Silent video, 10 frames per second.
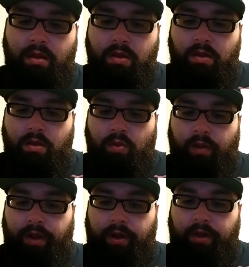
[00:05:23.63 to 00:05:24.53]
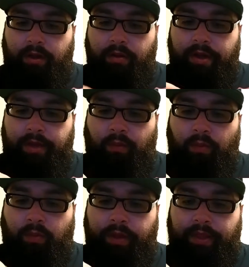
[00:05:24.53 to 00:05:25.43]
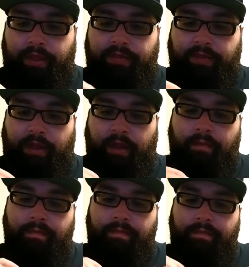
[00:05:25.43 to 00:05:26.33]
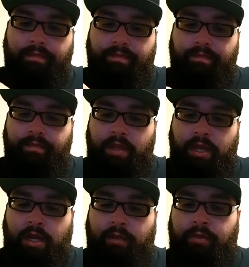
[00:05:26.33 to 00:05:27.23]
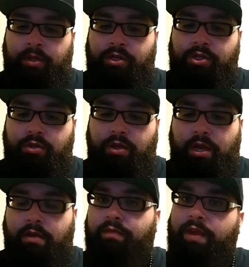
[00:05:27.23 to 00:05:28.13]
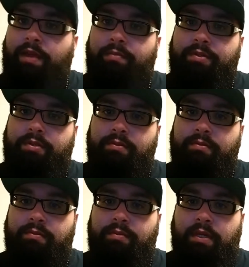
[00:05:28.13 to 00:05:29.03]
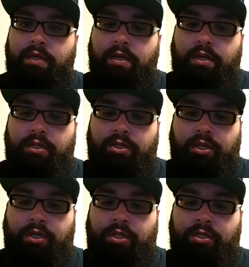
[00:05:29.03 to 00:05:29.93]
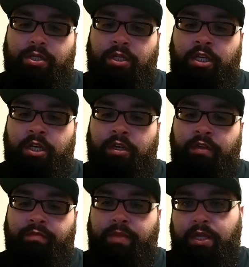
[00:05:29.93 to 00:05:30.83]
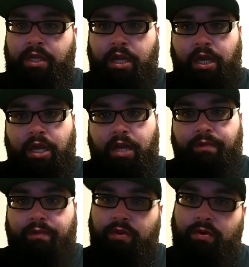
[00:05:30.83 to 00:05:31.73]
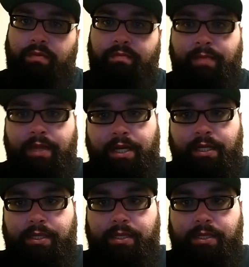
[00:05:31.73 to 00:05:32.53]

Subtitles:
We are going to go ahead and wick this thing up, and I'm going to show you how it vapes. Just give me a few minutes.